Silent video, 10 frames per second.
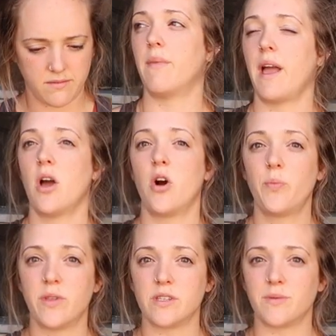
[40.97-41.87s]
My
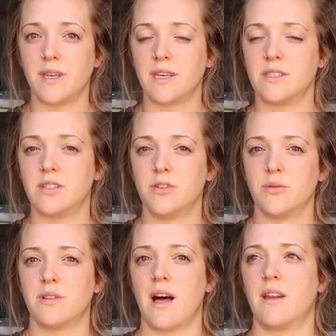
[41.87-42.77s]
hope this week is to
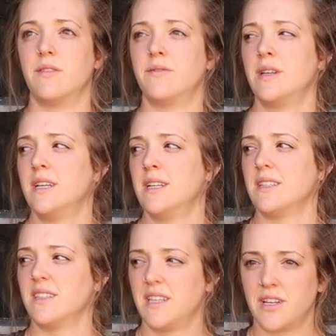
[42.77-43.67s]
do a lot of
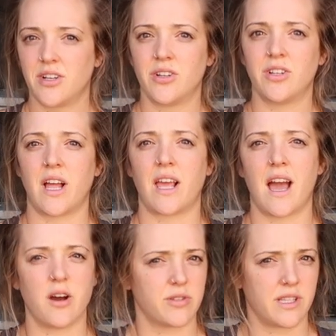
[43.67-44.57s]
little like
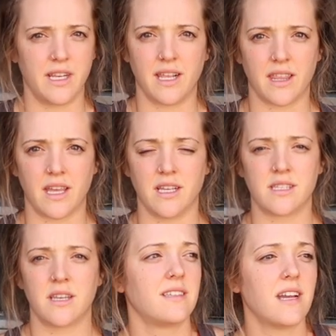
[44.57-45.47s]
house cleaning things.